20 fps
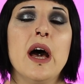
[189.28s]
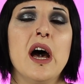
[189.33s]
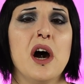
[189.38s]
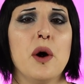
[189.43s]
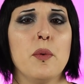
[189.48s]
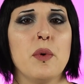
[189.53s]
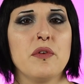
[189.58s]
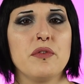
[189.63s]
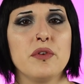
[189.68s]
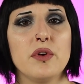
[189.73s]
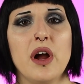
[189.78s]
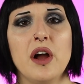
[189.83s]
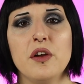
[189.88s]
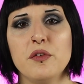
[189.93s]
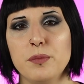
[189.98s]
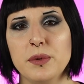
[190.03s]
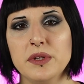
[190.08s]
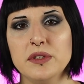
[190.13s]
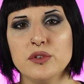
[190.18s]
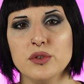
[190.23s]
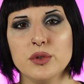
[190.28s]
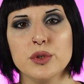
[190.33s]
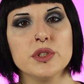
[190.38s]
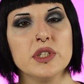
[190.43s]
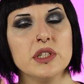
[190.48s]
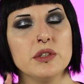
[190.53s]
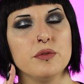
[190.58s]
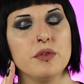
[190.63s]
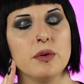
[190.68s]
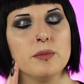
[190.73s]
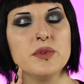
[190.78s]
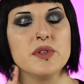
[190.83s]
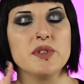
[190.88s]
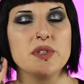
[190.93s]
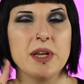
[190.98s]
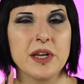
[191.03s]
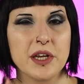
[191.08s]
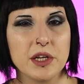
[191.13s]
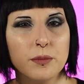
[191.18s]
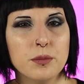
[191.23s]
However, I've been told that from the
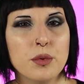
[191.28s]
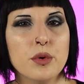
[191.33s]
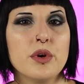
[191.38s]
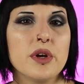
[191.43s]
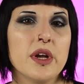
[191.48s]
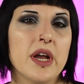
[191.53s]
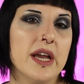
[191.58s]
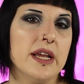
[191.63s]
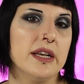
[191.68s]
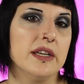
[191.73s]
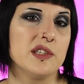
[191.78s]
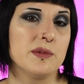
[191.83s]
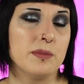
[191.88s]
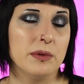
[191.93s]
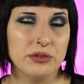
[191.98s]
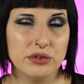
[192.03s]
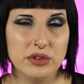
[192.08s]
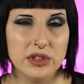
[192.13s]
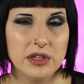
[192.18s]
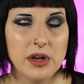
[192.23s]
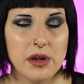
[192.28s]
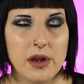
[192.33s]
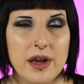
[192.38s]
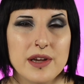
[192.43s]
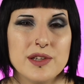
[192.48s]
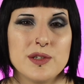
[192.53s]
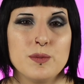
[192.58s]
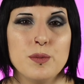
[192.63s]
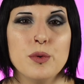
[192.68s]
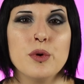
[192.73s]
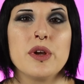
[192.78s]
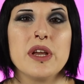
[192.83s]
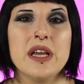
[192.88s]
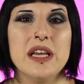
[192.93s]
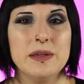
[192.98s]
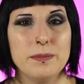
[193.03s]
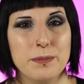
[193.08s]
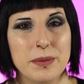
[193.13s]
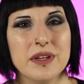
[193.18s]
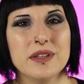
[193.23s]
second book, and especially the last book,
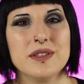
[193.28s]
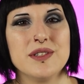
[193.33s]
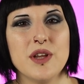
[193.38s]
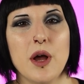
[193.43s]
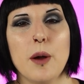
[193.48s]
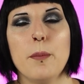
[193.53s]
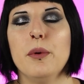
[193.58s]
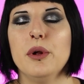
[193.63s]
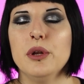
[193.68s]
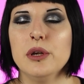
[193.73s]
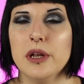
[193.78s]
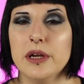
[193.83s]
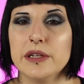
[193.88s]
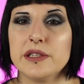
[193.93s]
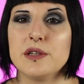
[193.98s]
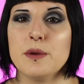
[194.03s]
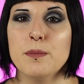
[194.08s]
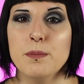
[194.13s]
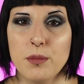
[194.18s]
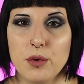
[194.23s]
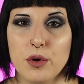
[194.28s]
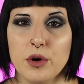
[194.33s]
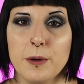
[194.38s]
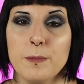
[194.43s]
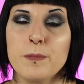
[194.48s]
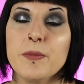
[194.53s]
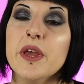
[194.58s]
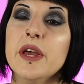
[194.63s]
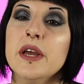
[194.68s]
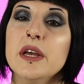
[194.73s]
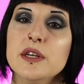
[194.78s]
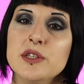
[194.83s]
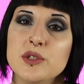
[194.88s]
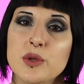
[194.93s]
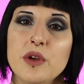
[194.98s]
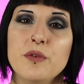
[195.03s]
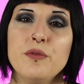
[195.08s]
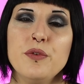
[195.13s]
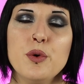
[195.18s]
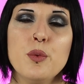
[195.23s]
it builds up a lot more.
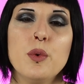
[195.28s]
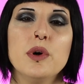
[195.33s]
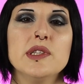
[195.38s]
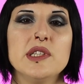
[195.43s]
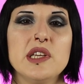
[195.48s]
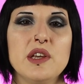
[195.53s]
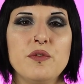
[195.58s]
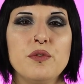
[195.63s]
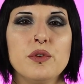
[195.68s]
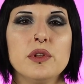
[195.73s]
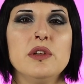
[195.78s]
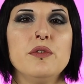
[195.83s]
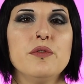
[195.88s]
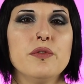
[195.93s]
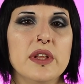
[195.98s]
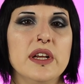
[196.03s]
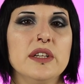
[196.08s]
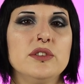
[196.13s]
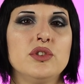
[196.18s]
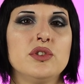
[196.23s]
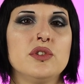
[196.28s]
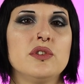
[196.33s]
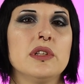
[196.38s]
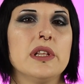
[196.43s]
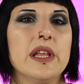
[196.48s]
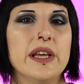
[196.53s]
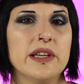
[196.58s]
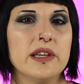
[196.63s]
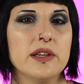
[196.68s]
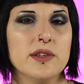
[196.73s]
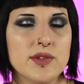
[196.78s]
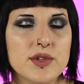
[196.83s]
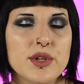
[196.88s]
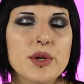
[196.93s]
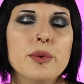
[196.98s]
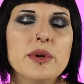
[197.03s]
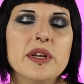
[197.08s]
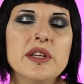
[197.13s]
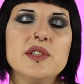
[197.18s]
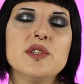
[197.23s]
So if you want a fully fledged
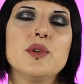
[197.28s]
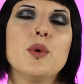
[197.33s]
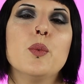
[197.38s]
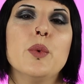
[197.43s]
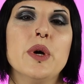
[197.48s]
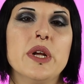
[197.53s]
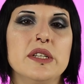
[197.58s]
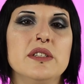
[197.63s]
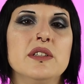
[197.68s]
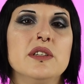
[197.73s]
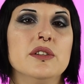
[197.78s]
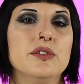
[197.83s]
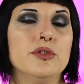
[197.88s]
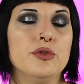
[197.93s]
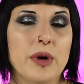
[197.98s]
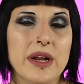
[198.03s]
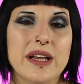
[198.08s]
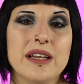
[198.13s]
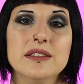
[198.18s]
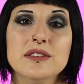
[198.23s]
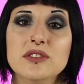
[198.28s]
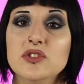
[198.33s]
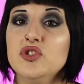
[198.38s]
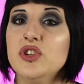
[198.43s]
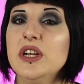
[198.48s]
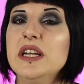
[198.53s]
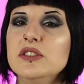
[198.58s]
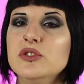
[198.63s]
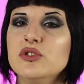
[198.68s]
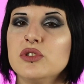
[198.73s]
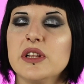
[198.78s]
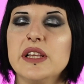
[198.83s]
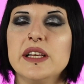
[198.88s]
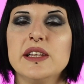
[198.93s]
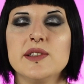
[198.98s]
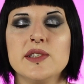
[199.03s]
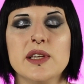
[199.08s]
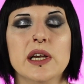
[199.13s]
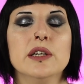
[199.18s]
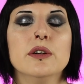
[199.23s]
series with dragon
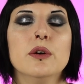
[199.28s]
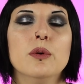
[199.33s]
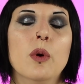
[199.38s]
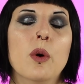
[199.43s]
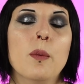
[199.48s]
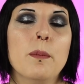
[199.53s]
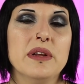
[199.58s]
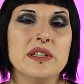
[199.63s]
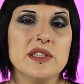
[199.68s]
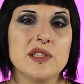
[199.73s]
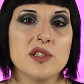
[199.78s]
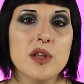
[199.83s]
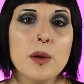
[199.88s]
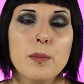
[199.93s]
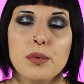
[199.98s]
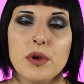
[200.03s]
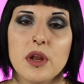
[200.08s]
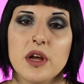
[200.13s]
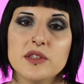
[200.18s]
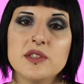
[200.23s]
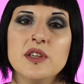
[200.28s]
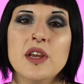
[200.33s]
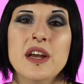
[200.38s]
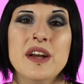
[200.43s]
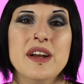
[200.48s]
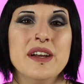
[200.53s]
changelings and a romance subplot,